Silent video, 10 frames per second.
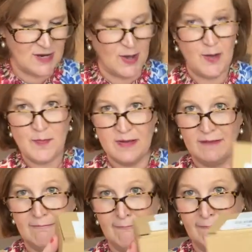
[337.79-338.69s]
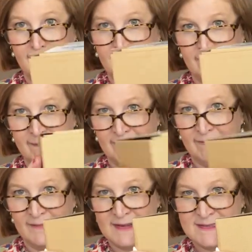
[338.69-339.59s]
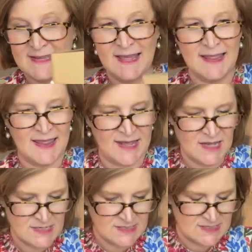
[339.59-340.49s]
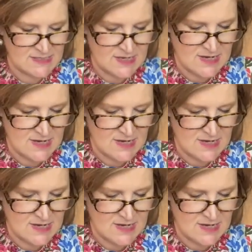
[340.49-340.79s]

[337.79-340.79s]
up. Looks like this.